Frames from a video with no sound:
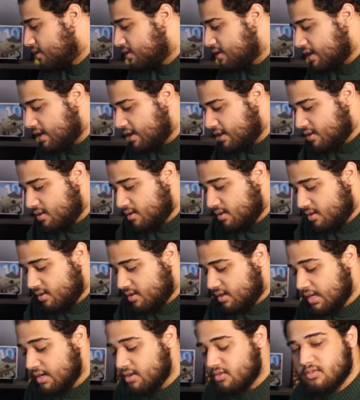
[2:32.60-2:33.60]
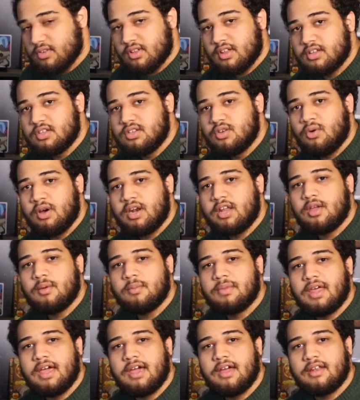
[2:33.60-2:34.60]
that I didn't really do any
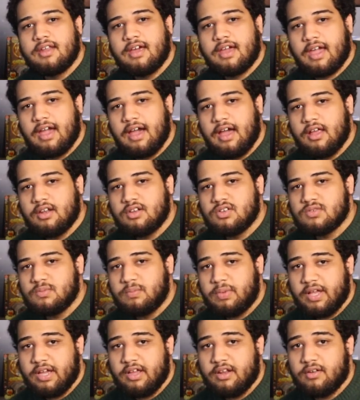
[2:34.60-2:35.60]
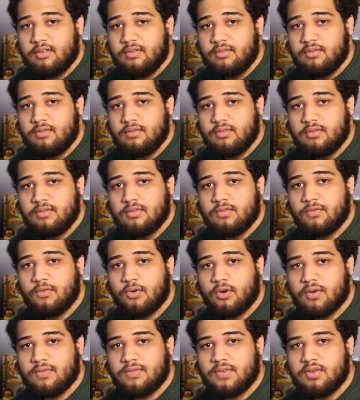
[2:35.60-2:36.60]
of that. I kind of just played it
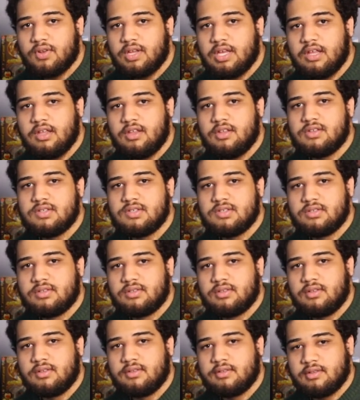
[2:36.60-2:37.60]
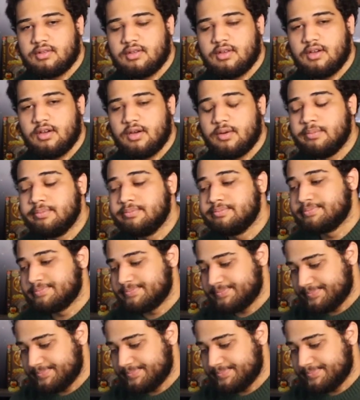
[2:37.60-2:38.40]
for a few days, and